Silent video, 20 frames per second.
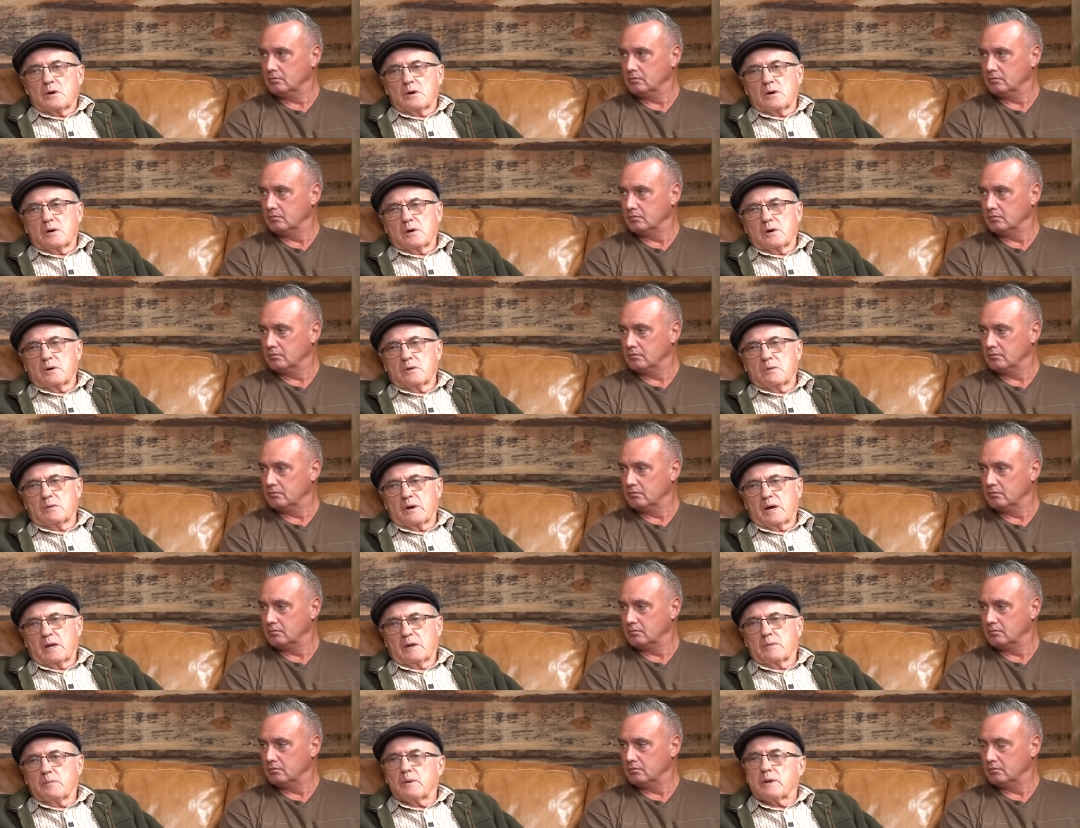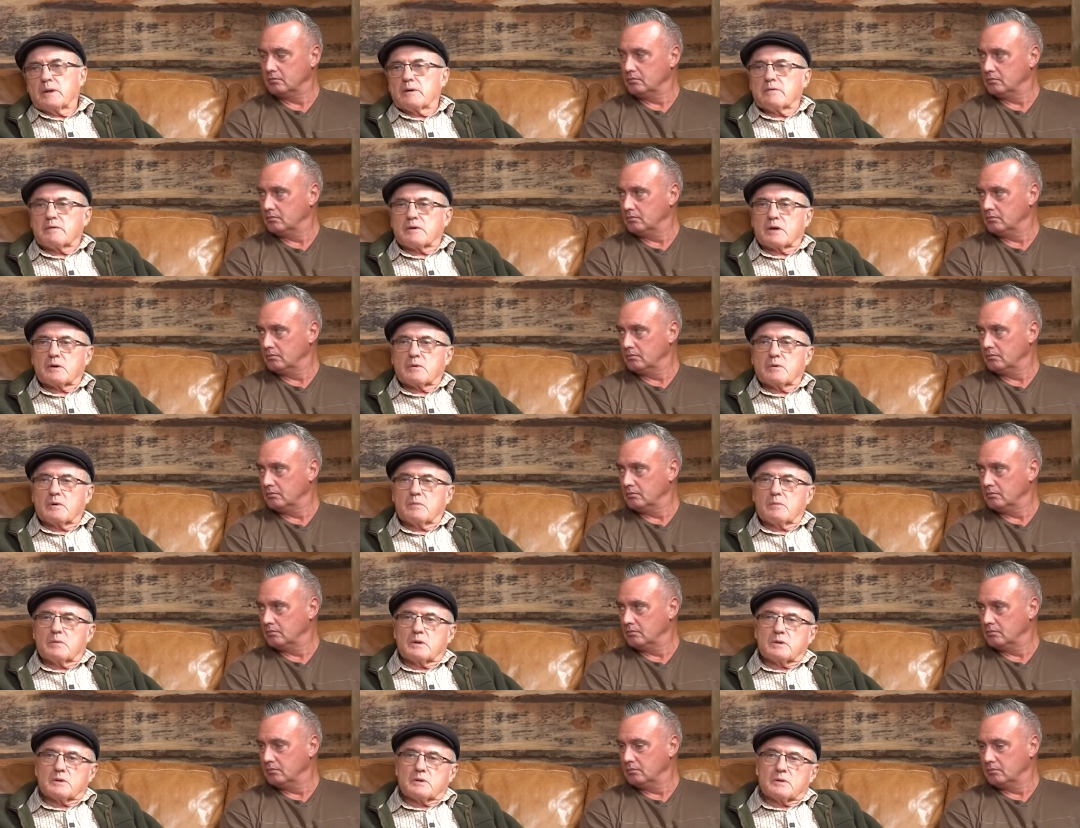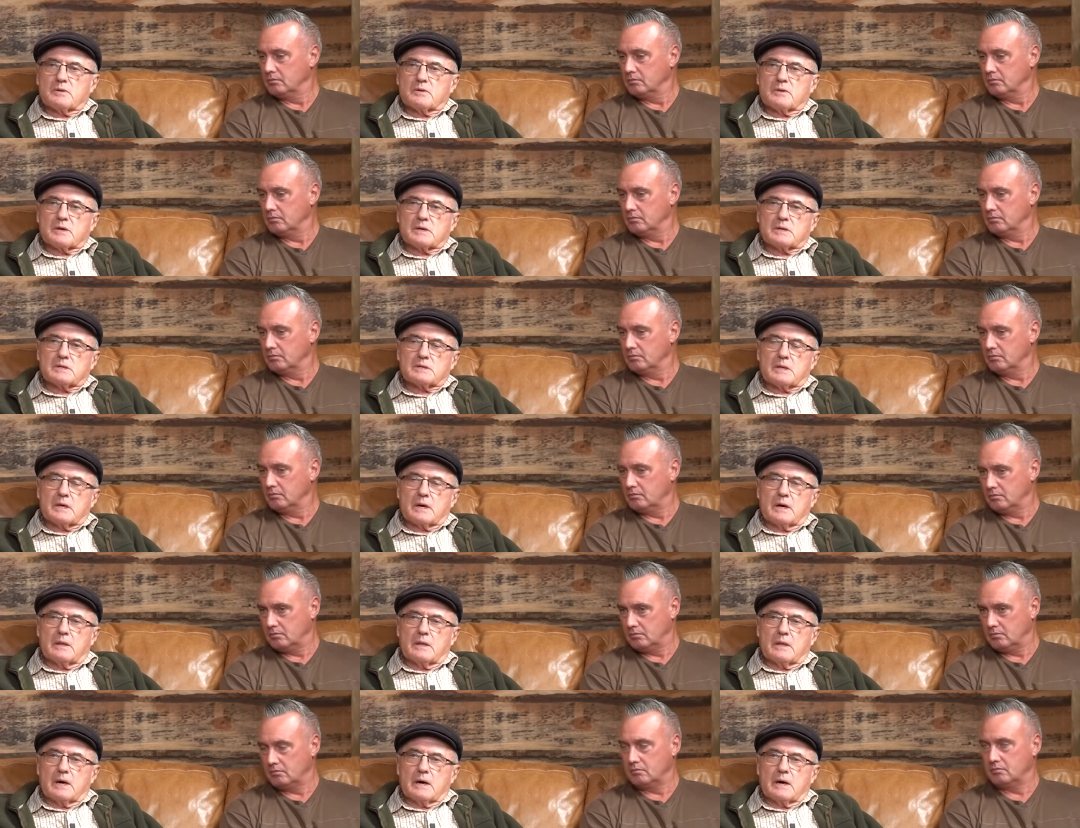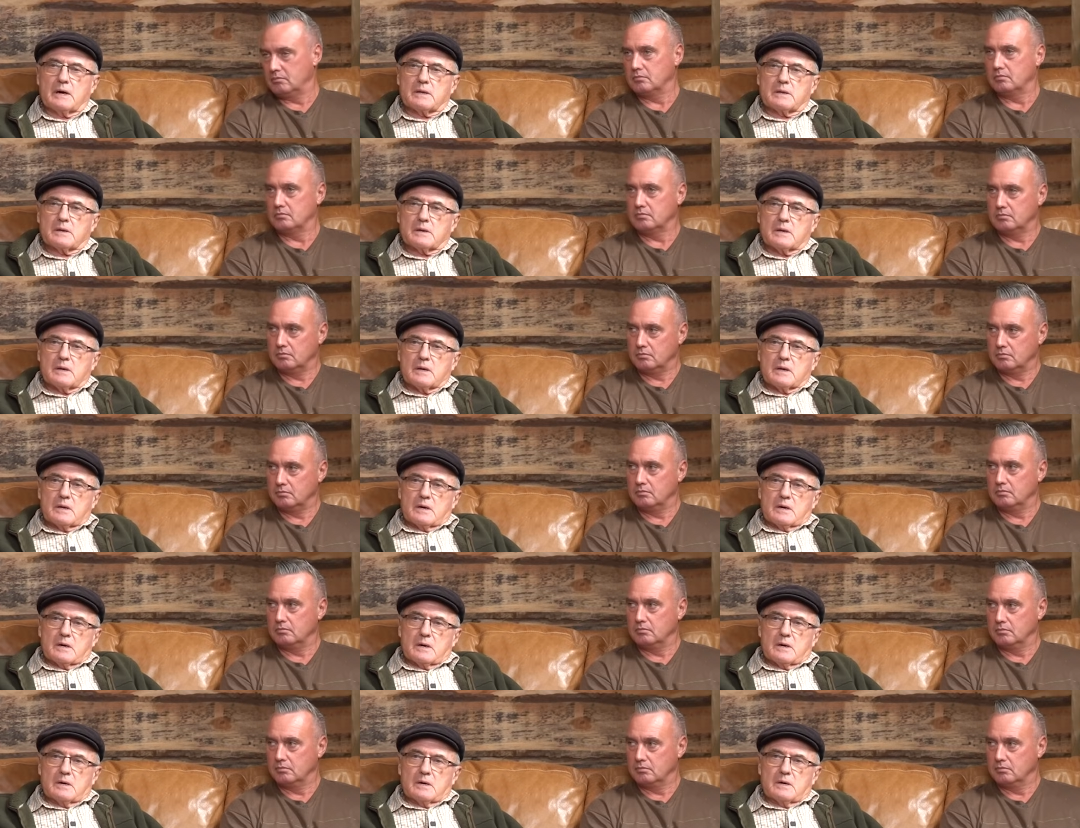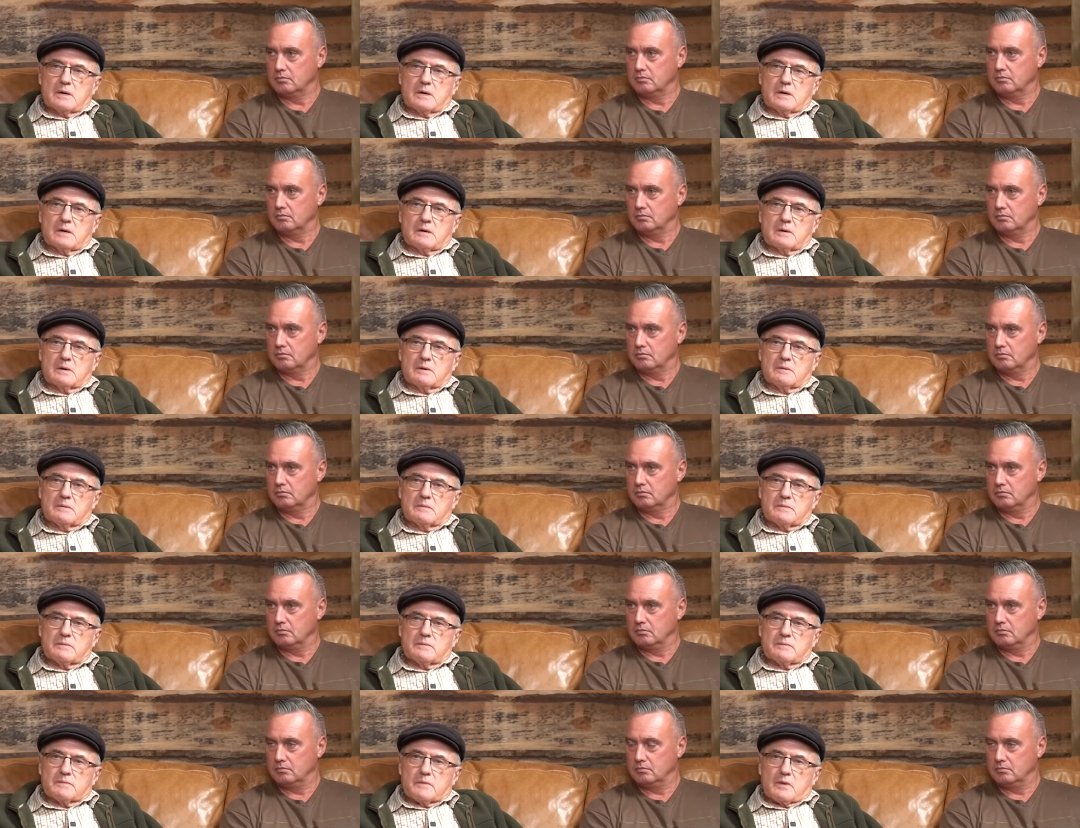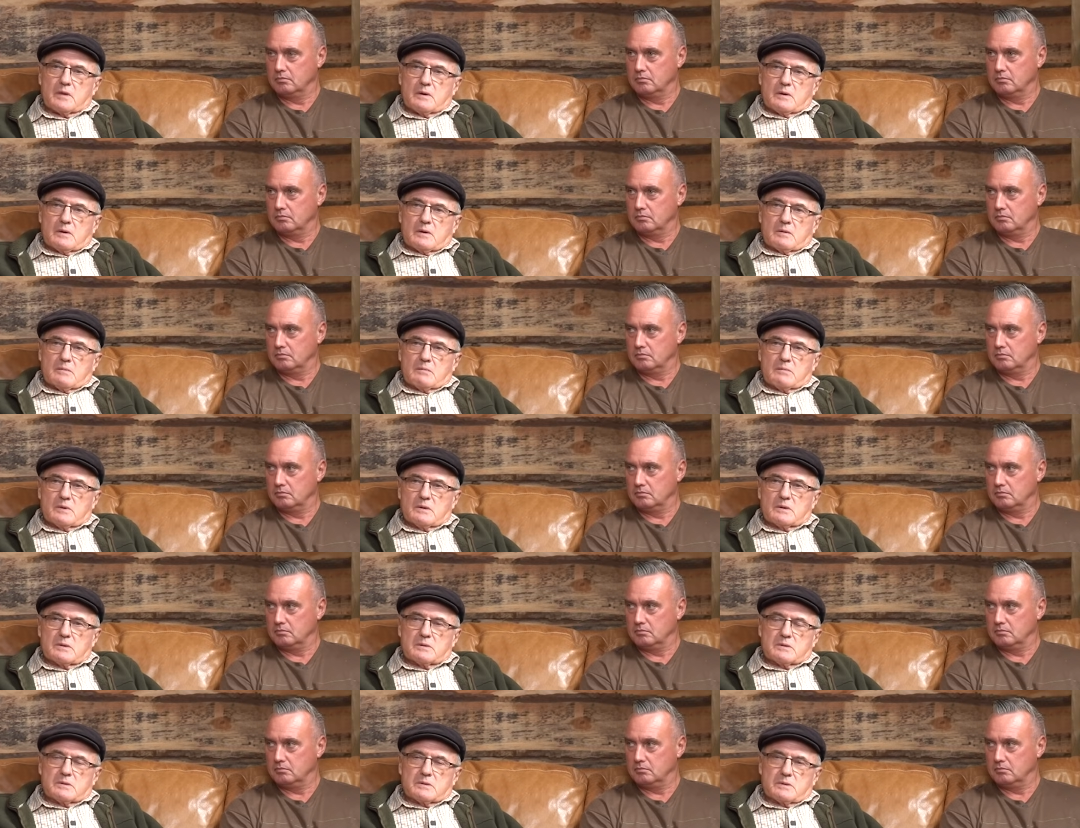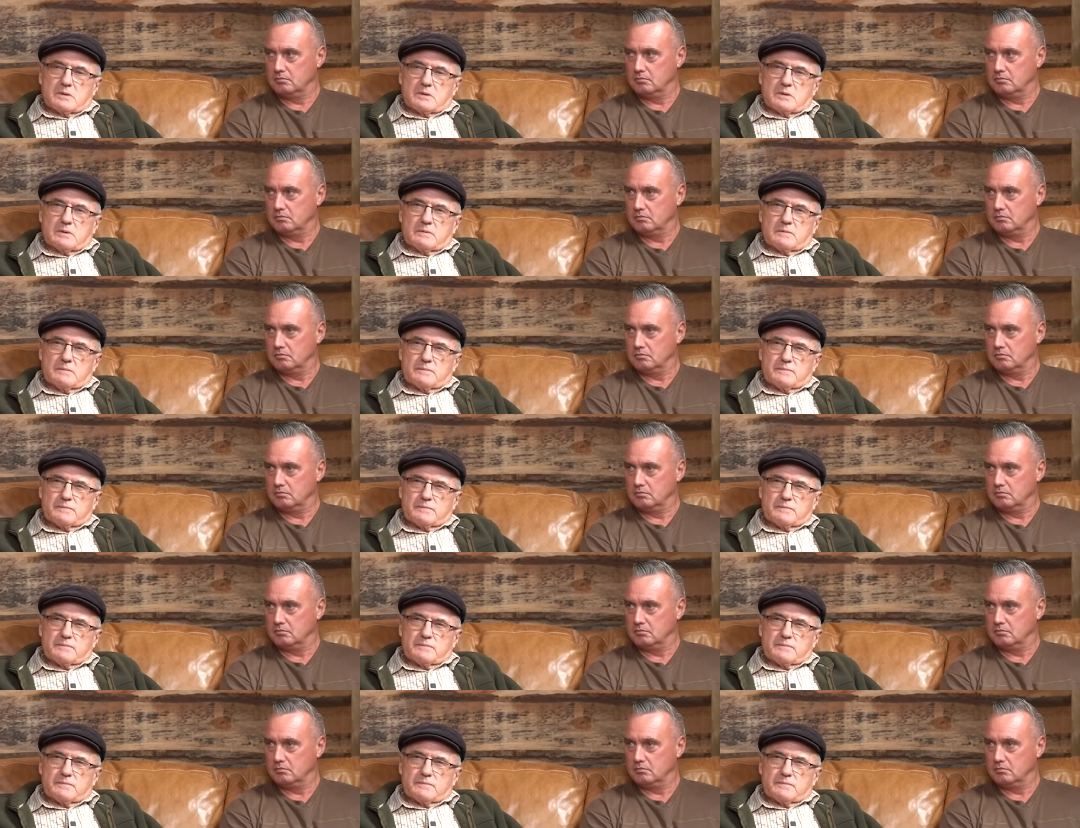Speaker 1: Uh, we had a bit of equipment and things like that. Uh, but uh,